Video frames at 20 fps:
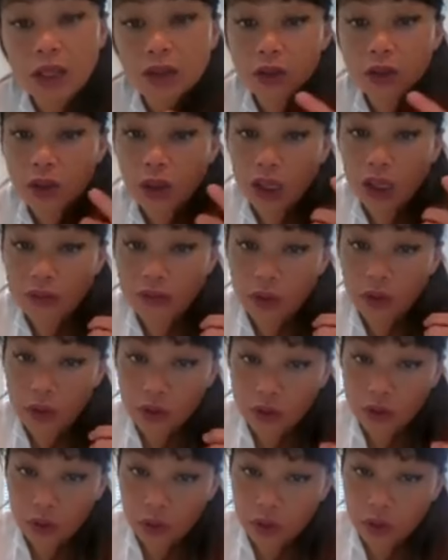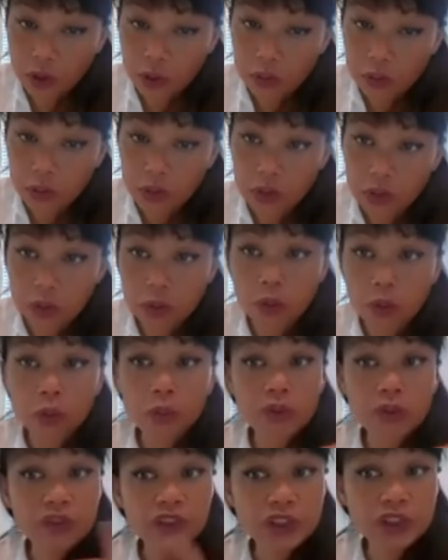And you have also your moon
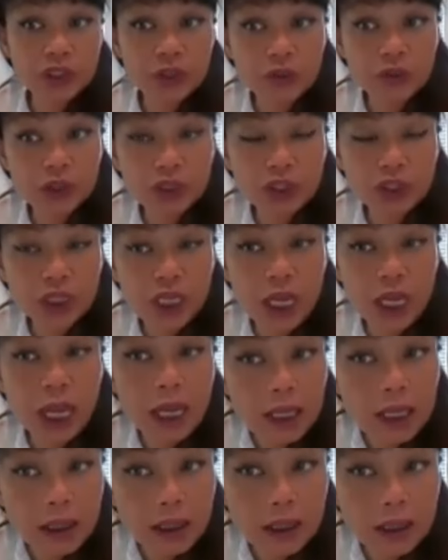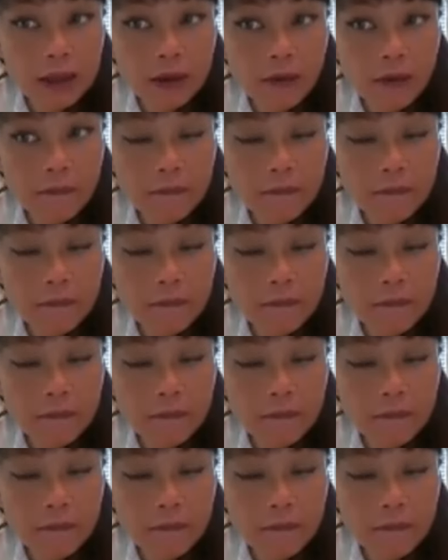with Sirius A,